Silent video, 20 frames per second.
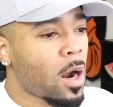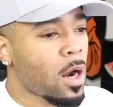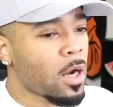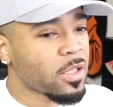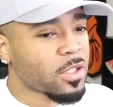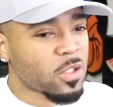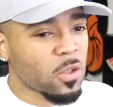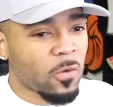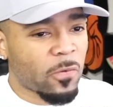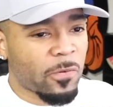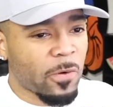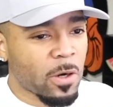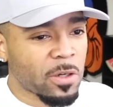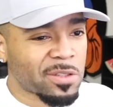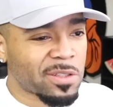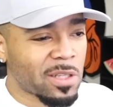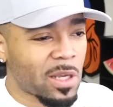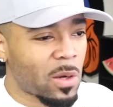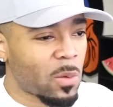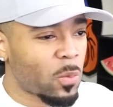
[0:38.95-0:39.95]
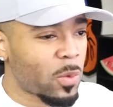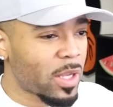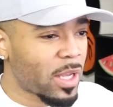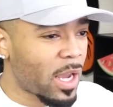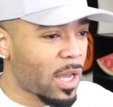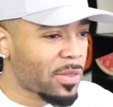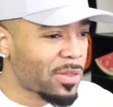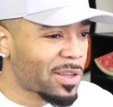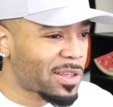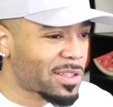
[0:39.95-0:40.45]
All right, so first up, we
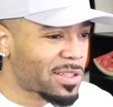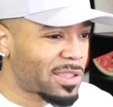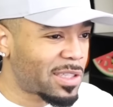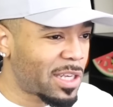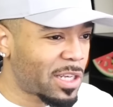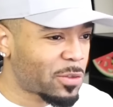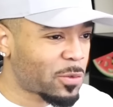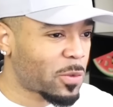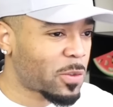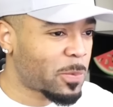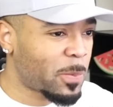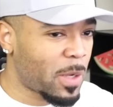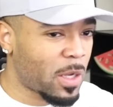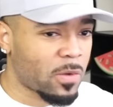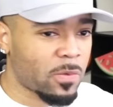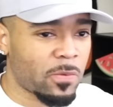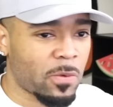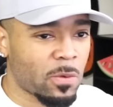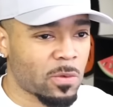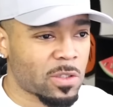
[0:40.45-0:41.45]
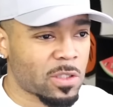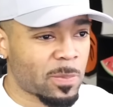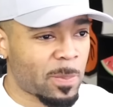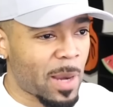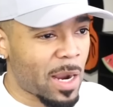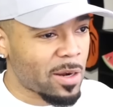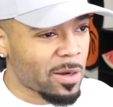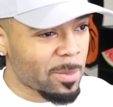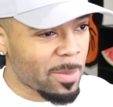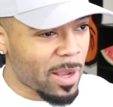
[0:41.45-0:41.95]
got this disrespectful
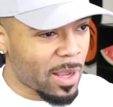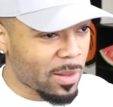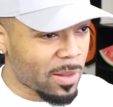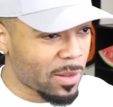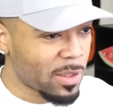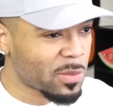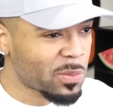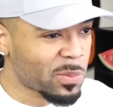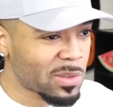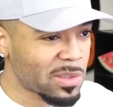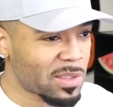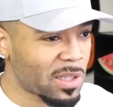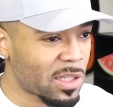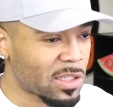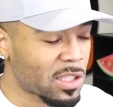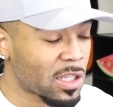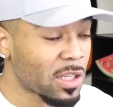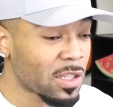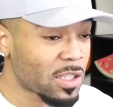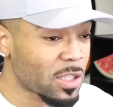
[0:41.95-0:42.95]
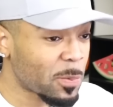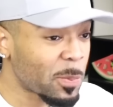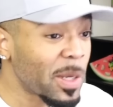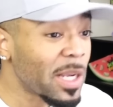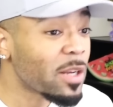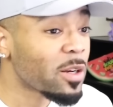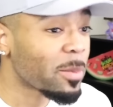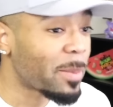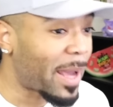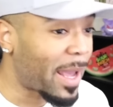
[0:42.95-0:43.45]
Spider-Man. This one says
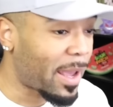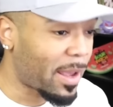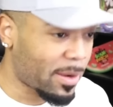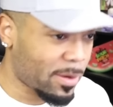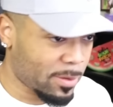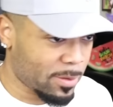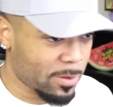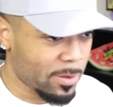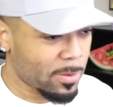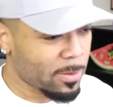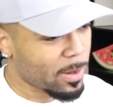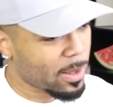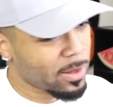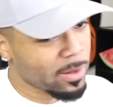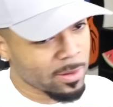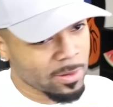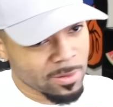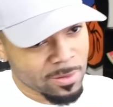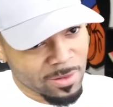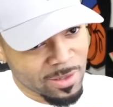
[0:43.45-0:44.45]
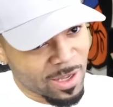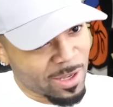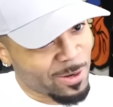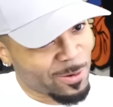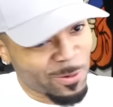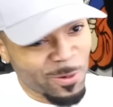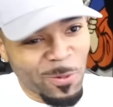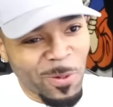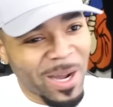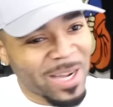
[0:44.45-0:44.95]
Speeder-Man, okay? I
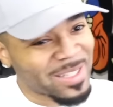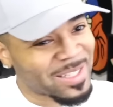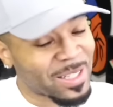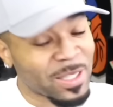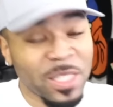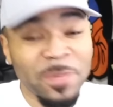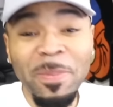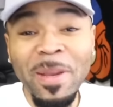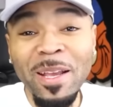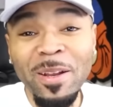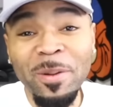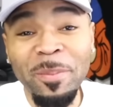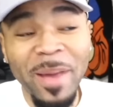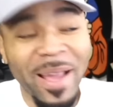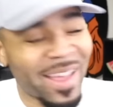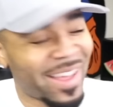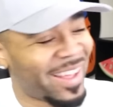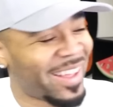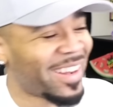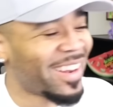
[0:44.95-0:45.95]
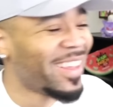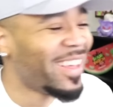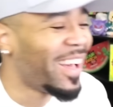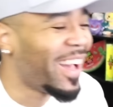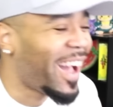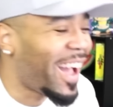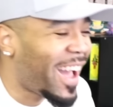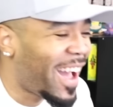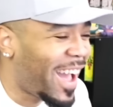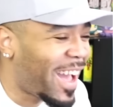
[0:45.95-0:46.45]
don't know why I said
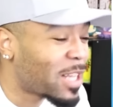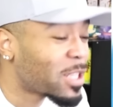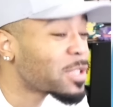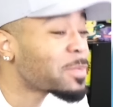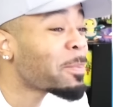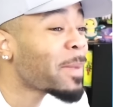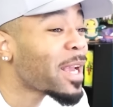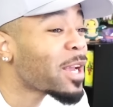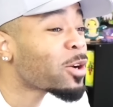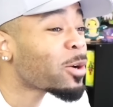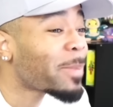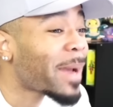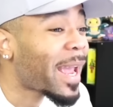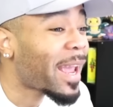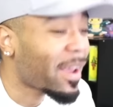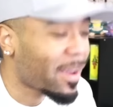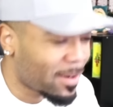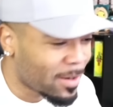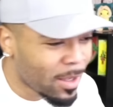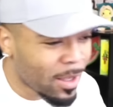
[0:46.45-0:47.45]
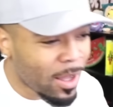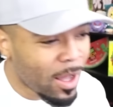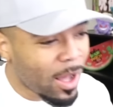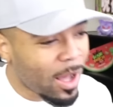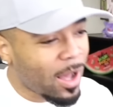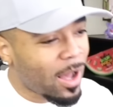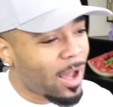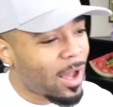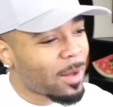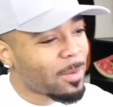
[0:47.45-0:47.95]
Speeder-Man. Speeder-Man.
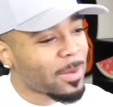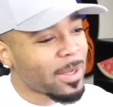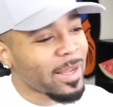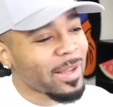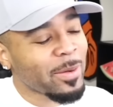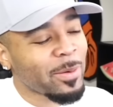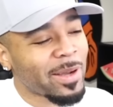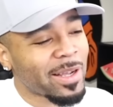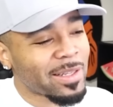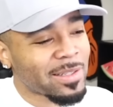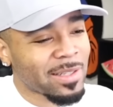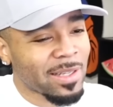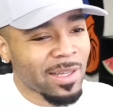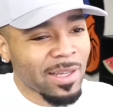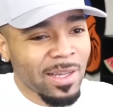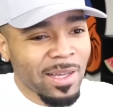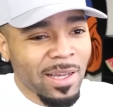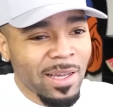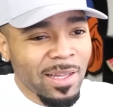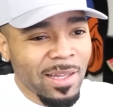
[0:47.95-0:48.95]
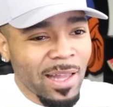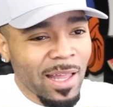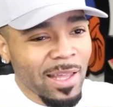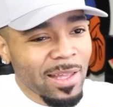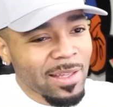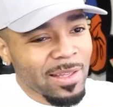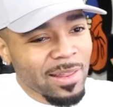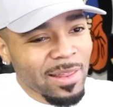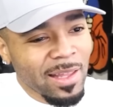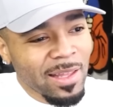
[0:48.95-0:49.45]
But anyways,
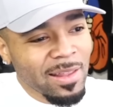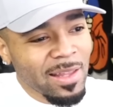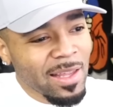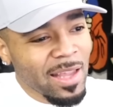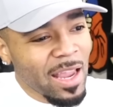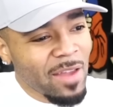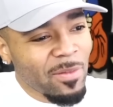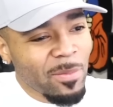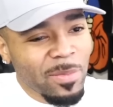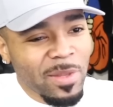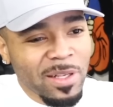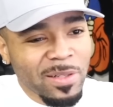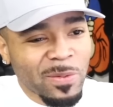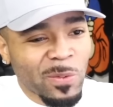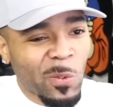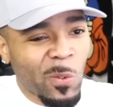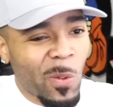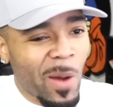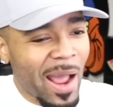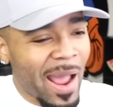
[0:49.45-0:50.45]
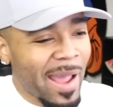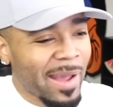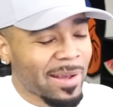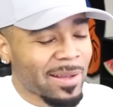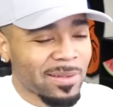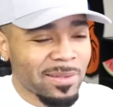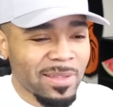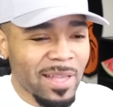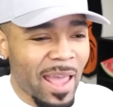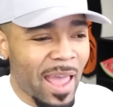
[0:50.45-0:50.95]
like, then they gave him this
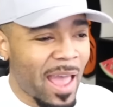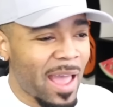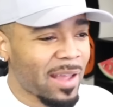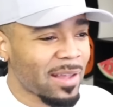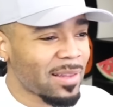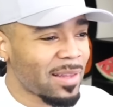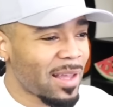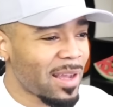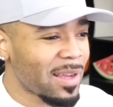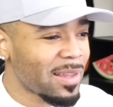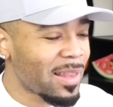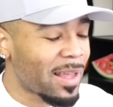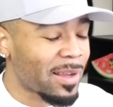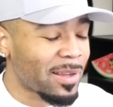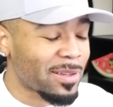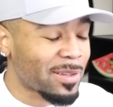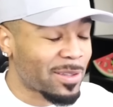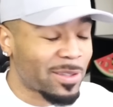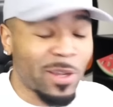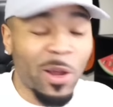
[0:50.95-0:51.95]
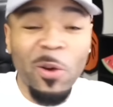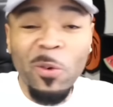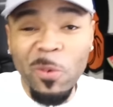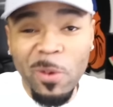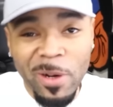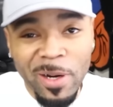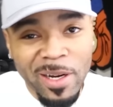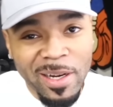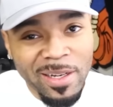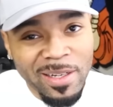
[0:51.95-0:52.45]
whack tagline, like,
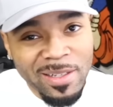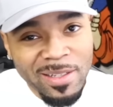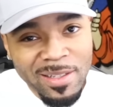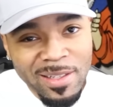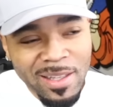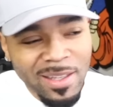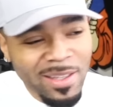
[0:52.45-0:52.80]
don't worry.